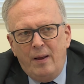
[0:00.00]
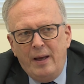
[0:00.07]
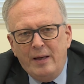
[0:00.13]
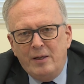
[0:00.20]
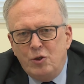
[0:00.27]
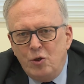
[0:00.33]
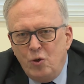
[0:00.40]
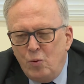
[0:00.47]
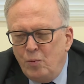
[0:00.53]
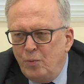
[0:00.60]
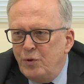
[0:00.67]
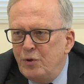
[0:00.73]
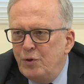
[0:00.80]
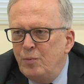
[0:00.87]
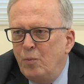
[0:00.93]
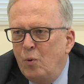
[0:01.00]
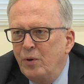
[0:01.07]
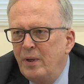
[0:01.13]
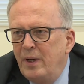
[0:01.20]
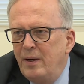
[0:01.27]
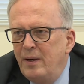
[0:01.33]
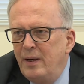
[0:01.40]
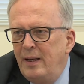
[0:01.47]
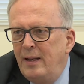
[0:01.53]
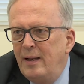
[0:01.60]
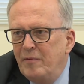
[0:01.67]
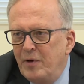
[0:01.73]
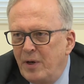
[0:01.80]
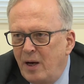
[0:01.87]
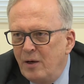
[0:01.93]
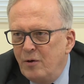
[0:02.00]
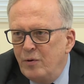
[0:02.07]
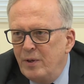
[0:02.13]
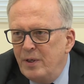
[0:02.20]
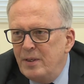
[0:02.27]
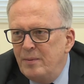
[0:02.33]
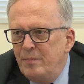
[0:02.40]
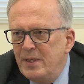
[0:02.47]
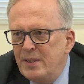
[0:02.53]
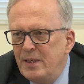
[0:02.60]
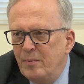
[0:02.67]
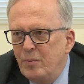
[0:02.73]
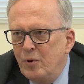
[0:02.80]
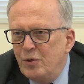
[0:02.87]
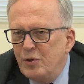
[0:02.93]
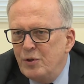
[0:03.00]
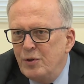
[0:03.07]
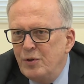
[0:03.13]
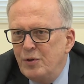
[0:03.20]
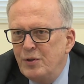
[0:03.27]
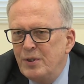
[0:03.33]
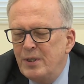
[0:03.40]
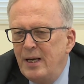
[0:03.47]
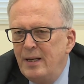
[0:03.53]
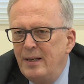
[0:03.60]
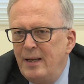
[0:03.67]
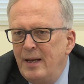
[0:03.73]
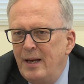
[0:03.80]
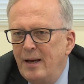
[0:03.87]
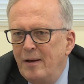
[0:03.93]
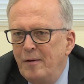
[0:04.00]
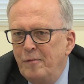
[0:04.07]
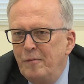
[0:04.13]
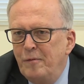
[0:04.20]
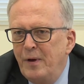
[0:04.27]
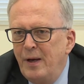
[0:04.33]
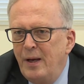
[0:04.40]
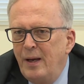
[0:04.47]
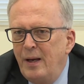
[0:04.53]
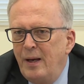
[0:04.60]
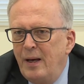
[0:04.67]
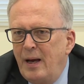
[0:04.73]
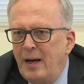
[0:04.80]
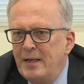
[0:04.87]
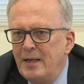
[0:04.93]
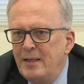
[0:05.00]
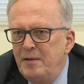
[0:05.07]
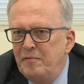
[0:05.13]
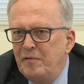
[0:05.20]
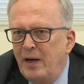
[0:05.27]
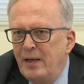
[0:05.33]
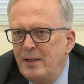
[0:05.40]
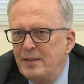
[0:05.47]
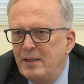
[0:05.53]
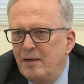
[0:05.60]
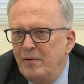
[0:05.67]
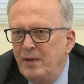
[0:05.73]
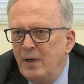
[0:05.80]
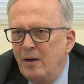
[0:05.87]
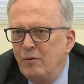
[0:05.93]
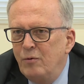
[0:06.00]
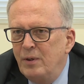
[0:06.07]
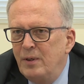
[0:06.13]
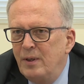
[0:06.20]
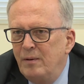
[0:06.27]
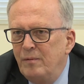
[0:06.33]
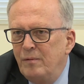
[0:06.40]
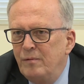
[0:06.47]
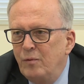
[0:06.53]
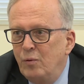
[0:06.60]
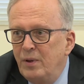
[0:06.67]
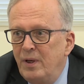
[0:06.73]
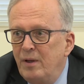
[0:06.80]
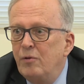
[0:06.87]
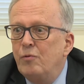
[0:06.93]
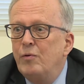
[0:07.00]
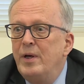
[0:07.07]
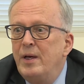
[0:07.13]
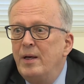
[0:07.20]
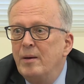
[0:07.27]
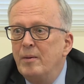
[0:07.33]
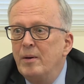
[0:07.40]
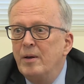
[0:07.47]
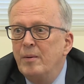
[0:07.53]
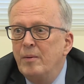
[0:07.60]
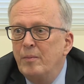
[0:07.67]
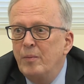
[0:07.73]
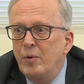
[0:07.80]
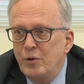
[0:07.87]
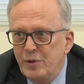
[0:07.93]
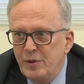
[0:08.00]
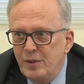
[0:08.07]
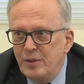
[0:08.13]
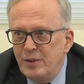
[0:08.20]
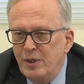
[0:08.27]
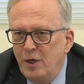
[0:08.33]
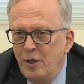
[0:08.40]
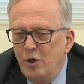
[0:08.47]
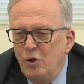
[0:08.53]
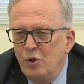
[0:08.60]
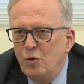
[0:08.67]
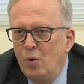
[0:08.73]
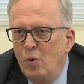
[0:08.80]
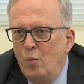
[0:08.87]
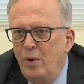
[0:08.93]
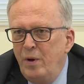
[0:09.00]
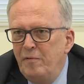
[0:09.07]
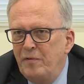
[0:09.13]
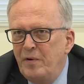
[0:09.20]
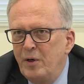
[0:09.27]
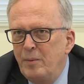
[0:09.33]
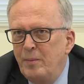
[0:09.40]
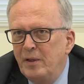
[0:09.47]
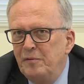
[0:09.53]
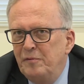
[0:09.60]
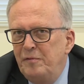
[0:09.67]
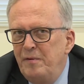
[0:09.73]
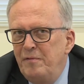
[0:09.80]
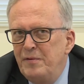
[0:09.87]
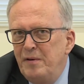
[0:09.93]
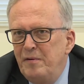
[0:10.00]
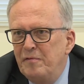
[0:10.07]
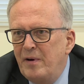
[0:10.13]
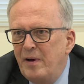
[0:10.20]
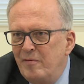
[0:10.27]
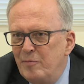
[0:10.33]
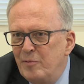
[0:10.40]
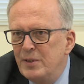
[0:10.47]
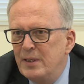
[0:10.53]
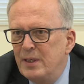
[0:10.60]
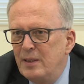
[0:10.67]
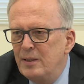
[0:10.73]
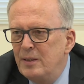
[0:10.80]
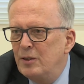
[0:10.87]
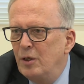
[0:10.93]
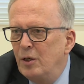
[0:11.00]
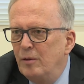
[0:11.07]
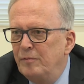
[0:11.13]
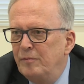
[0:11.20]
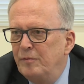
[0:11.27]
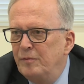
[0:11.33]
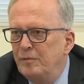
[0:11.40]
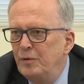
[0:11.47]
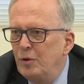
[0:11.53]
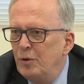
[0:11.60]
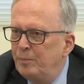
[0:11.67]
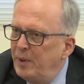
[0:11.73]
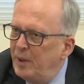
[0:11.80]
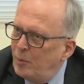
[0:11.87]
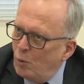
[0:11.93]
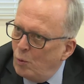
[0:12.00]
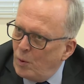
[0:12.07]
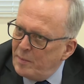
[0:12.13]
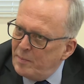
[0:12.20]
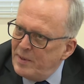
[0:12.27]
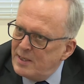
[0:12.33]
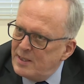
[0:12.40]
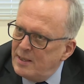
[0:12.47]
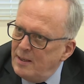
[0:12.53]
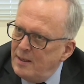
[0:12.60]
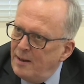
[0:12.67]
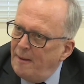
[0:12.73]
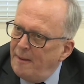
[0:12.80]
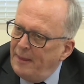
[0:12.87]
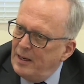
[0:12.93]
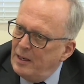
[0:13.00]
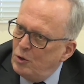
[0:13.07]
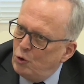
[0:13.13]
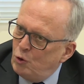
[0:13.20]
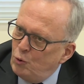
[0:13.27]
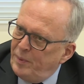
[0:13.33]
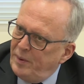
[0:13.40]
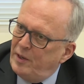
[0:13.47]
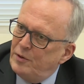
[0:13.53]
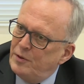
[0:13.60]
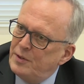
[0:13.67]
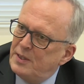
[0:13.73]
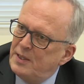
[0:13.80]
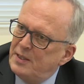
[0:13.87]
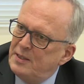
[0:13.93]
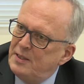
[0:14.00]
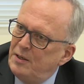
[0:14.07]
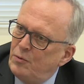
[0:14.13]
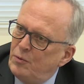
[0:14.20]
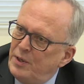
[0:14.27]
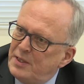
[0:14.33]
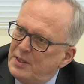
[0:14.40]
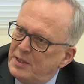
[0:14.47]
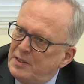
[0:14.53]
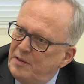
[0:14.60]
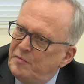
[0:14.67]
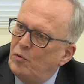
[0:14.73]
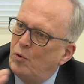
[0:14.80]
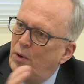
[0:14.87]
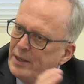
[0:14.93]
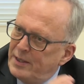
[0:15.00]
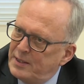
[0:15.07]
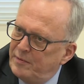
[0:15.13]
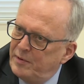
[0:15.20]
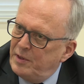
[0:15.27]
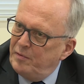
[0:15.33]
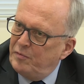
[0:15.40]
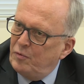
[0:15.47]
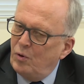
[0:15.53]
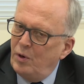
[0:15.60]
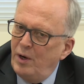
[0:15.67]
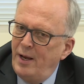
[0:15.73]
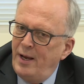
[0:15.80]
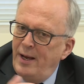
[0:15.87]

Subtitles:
exhumed more than 1,100 missing persons, and they have identified 743 persons. So we found about 55% of the people who went missing in the two periods, 63, 64, and 74,